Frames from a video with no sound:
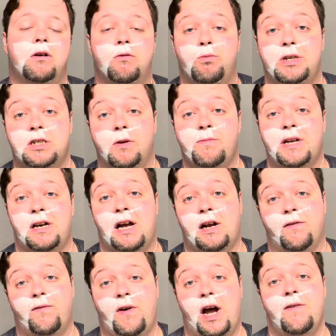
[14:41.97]
With something like a
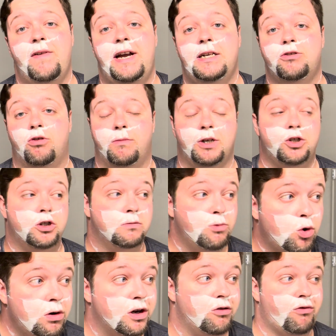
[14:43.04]
5/8 or a much
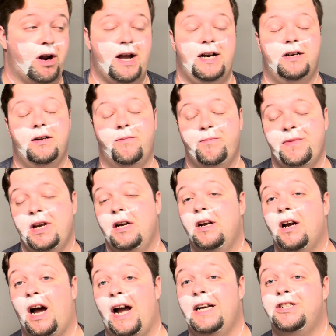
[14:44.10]
smaller grind,
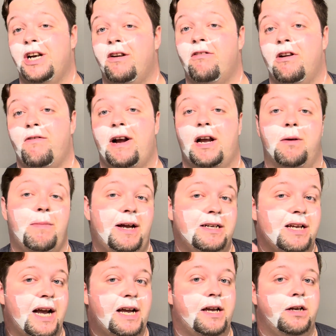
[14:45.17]
I generally recommend
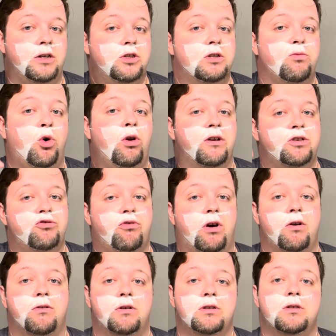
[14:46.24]
taking smaller
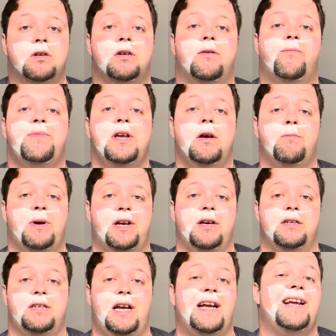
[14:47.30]
strokes
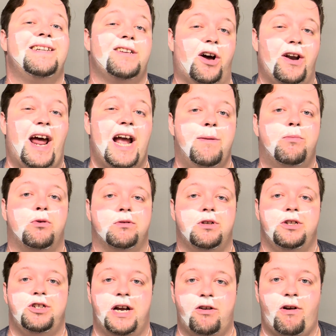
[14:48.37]
because it's unable to
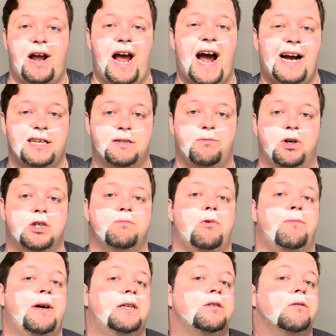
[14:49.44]
generate as much
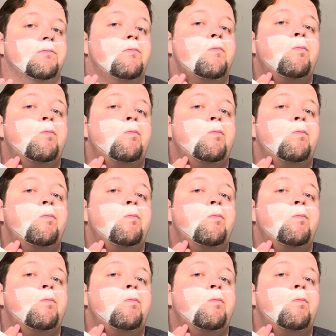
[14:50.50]
momentum.